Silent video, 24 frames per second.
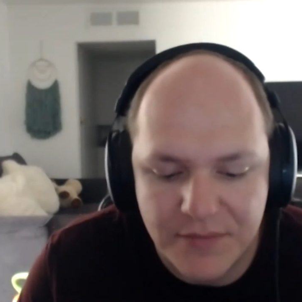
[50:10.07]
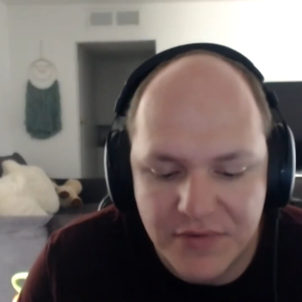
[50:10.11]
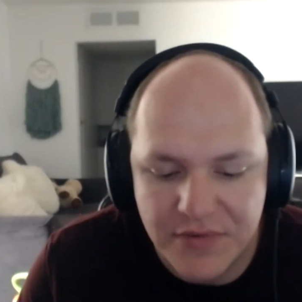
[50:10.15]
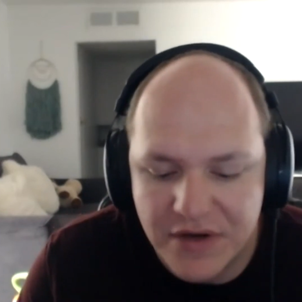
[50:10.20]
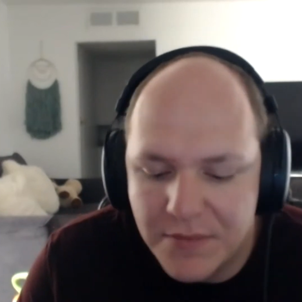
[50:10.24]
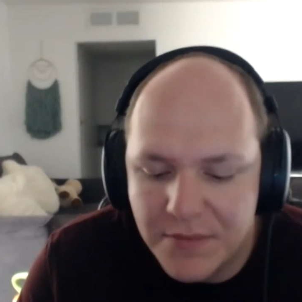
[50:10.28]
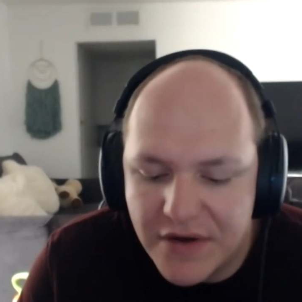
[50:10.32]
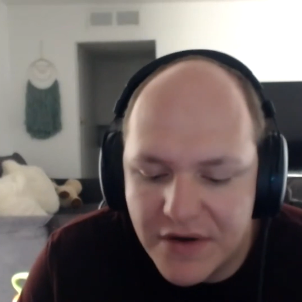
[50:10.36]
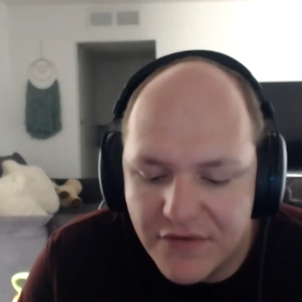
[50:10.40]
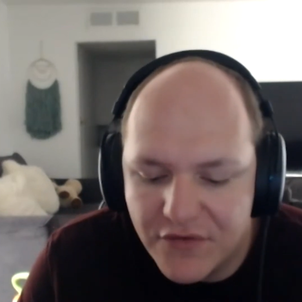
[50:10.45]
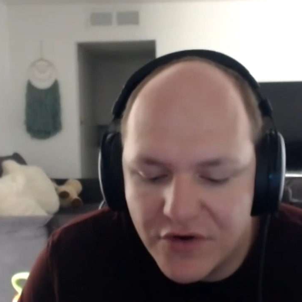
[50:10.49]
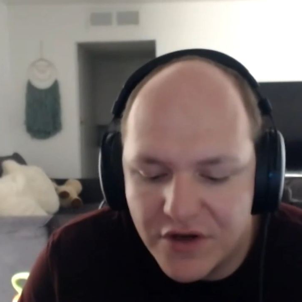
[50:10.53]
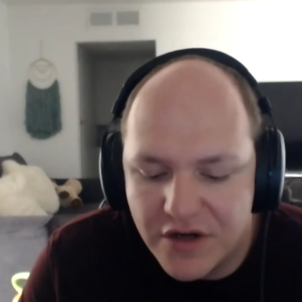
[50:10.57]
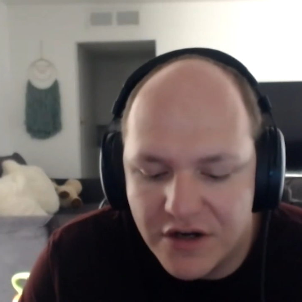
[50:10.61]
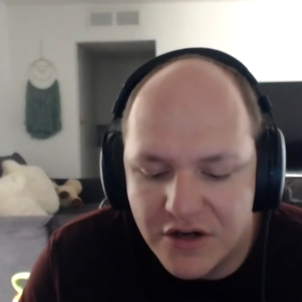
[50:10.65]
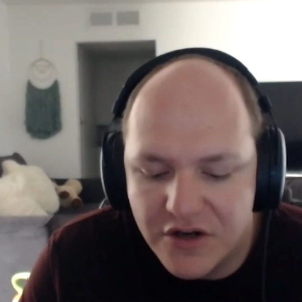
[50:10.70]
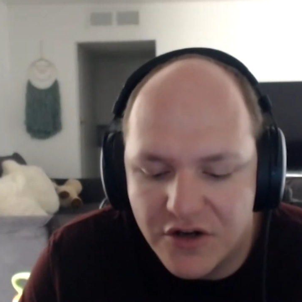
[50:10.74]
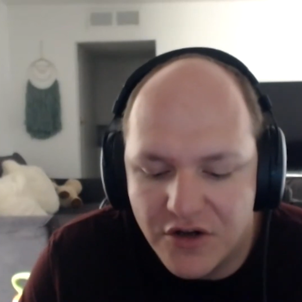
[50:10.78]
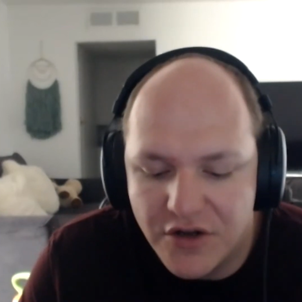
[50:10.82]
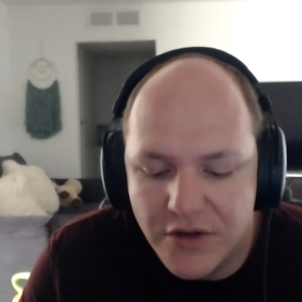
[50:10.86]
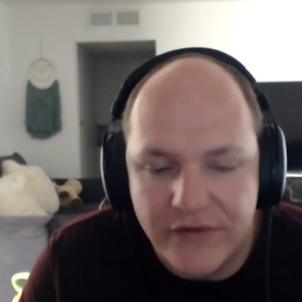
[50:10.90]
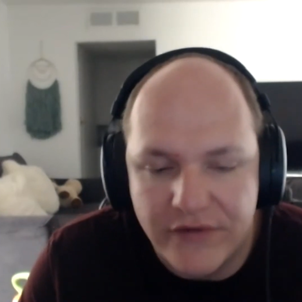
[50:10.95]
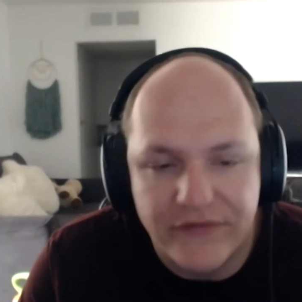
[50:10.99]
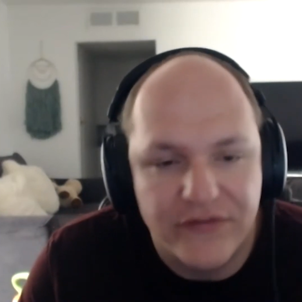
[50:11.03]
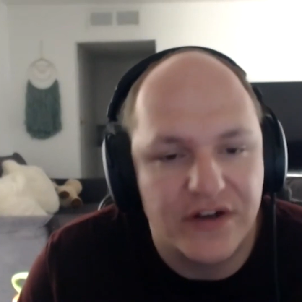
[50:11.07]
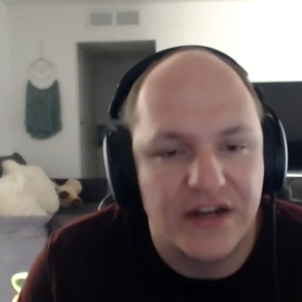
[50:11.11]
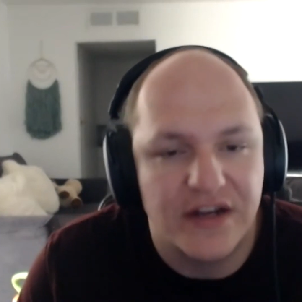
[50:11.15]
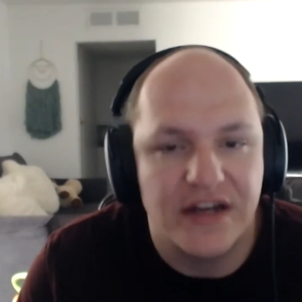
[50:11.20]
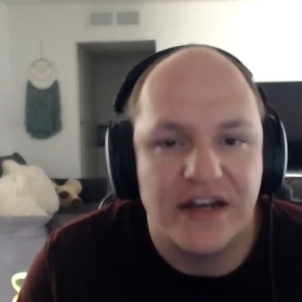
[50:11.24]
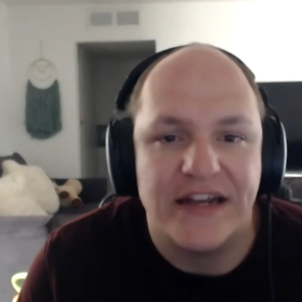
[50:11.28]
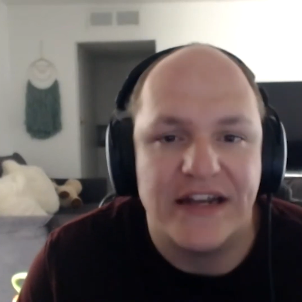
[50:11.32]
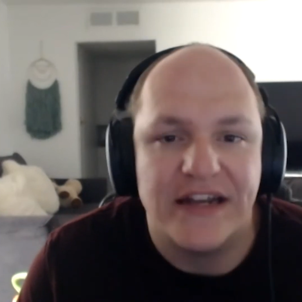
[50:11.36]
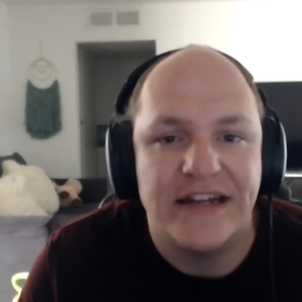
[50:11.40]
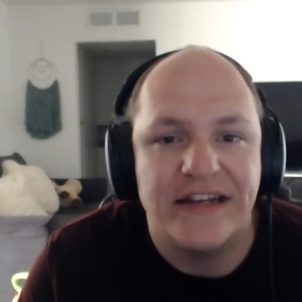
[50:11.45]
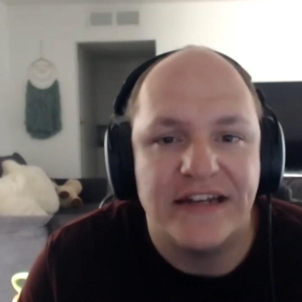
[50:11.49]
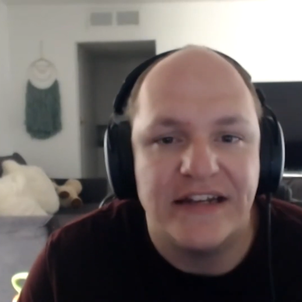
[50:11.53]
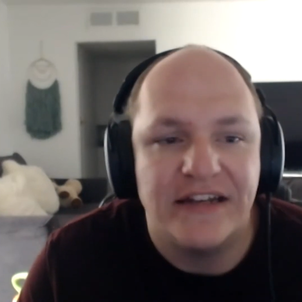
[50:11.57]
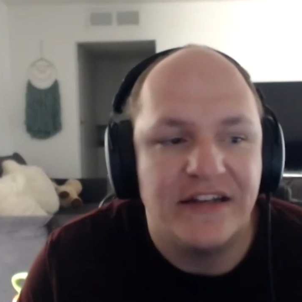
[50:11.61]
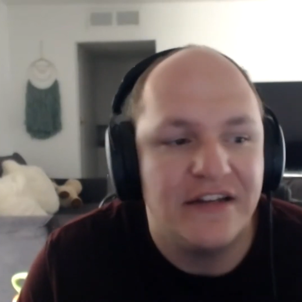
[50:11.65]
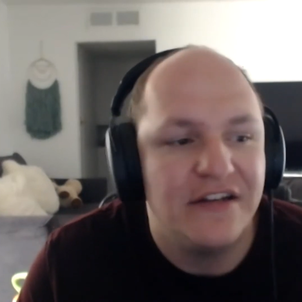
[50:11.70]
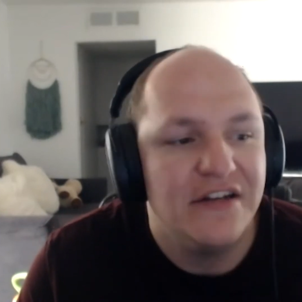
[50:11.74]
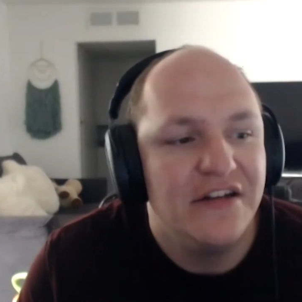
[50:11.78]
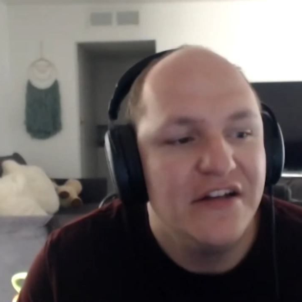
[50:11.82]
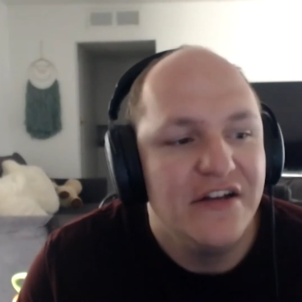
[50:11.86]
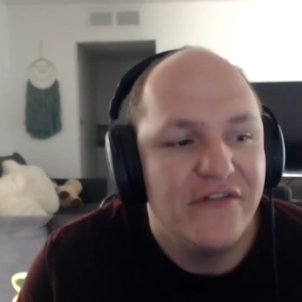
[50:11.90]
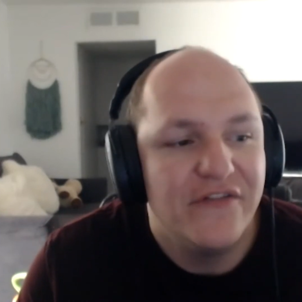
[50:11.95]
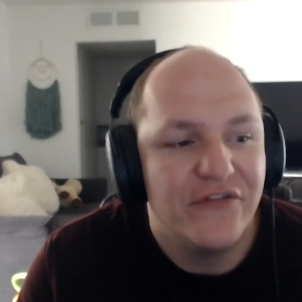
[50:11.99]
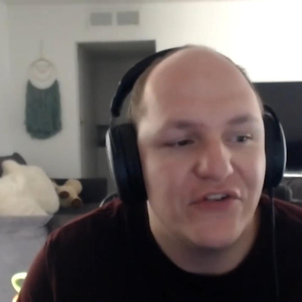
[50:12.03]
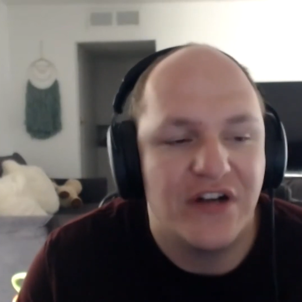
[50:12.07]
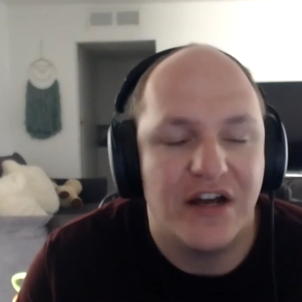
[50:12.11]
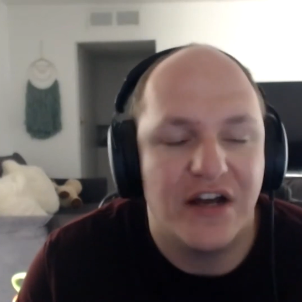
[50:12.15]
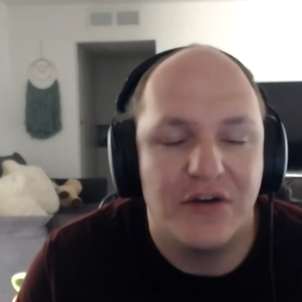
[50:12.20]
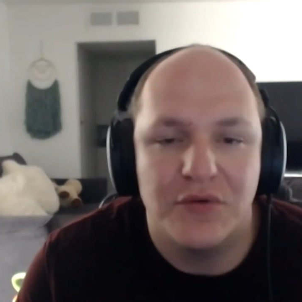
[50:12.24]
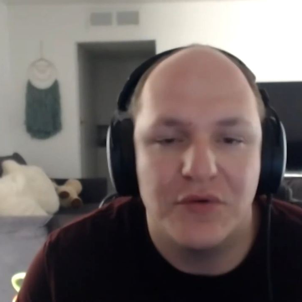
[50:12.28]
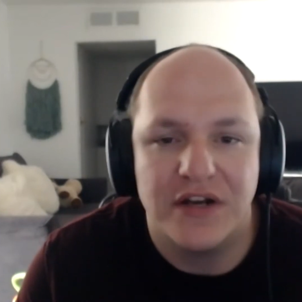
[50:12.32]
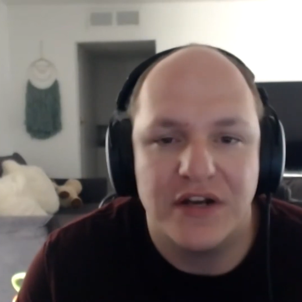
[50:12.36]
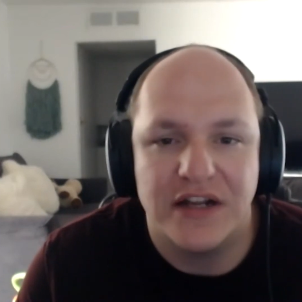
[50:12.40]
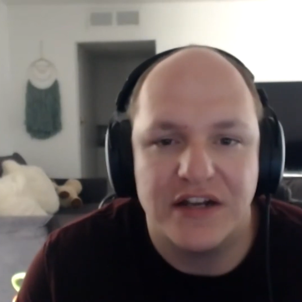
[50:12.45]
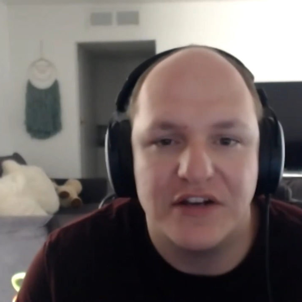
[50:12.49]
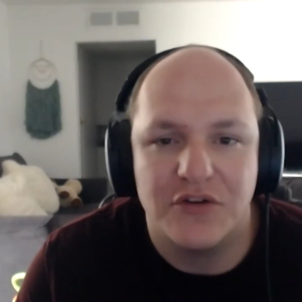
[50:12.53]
but I'm never going to call you a fucking idiot for not wanting to